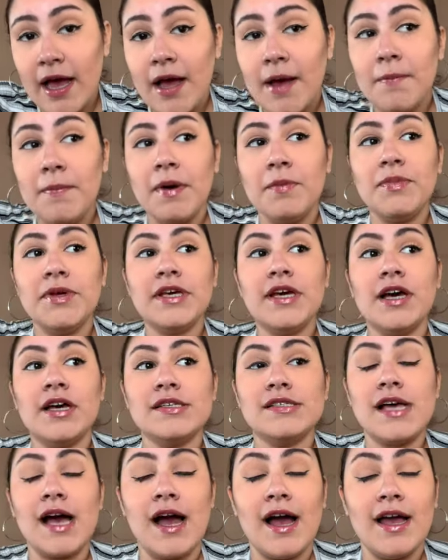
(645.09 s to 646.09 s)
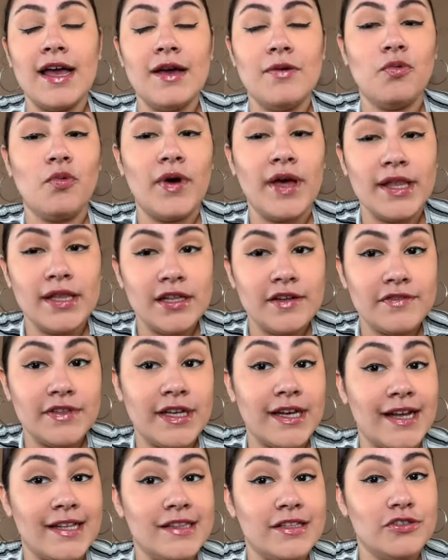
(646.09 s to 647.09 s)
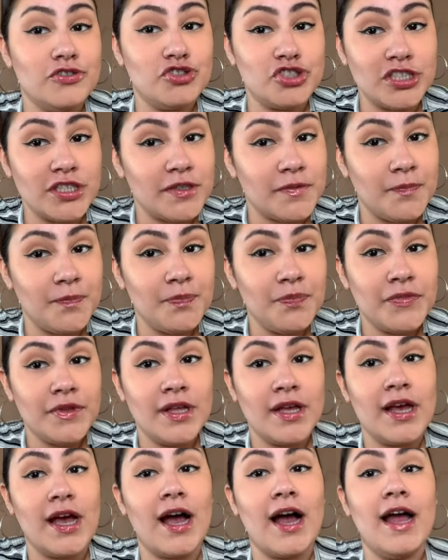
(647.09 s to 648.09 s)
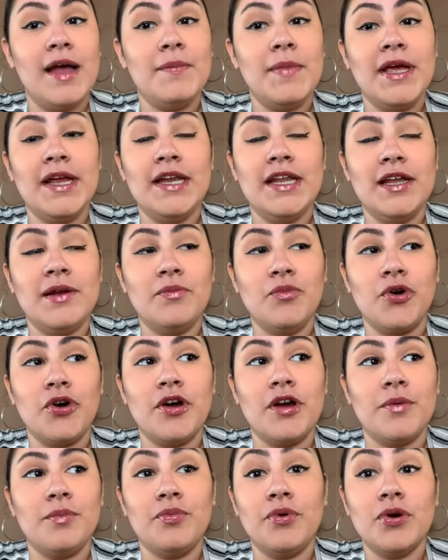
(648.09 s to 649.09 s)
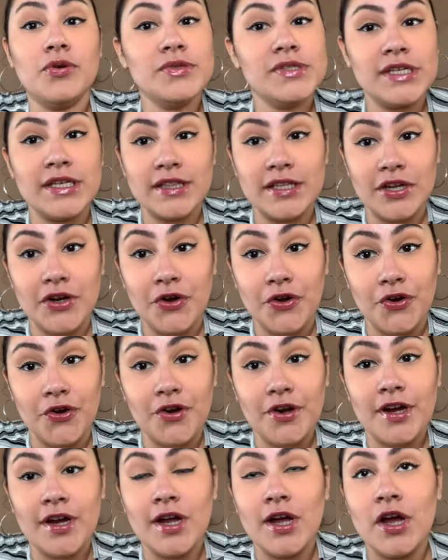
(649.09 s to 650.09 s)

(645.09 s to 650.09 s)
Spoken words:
but because I am weightlifting at the gym, I may need more protein than her.